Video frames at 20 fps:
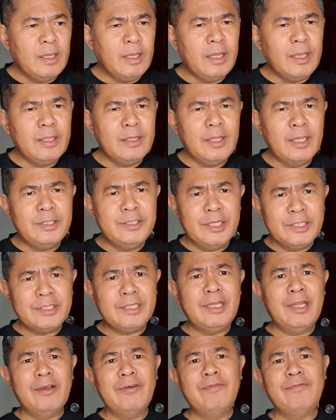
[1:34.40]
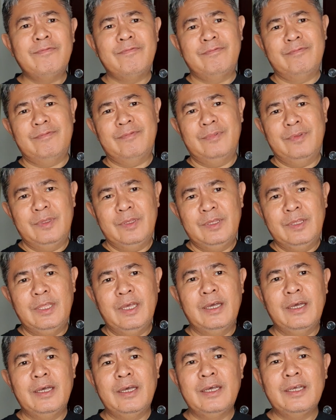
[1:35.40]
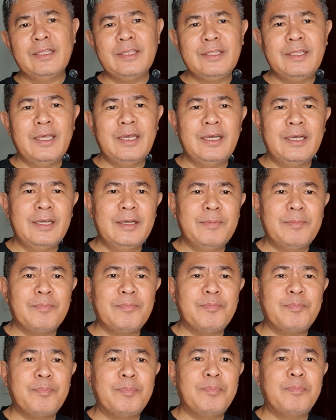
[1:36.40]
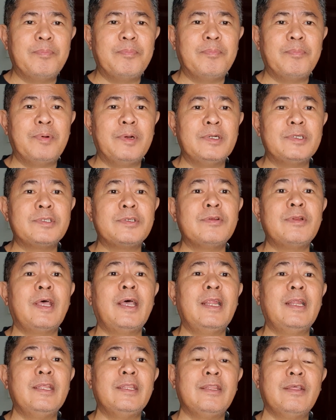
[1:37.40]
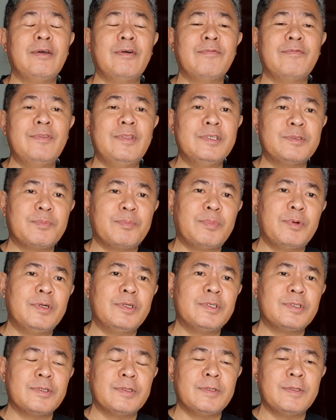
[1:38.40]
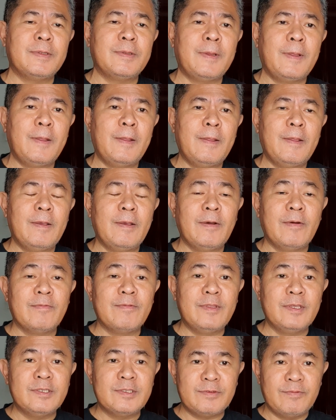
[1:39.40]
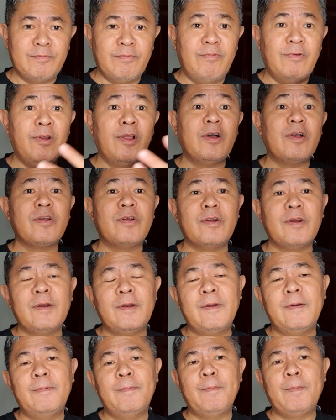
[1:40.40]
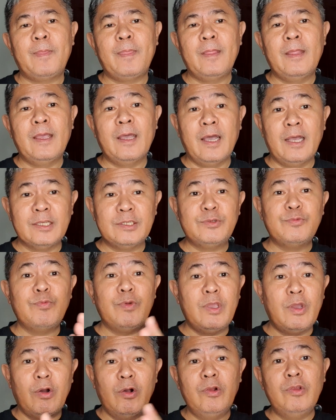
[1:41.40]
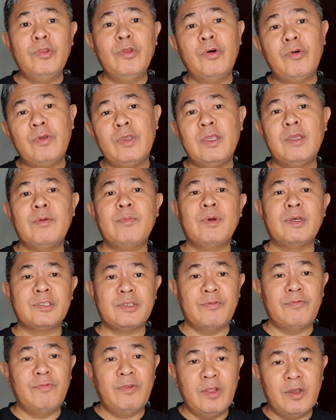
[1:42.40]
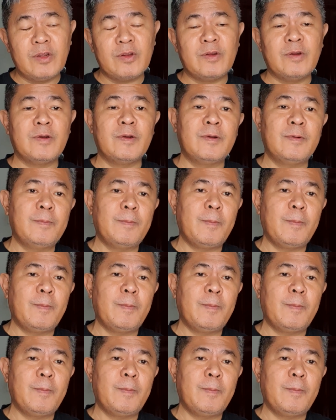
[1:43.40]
and I just love the personality of this person, of this vlogger, as we all know him as a vlogger.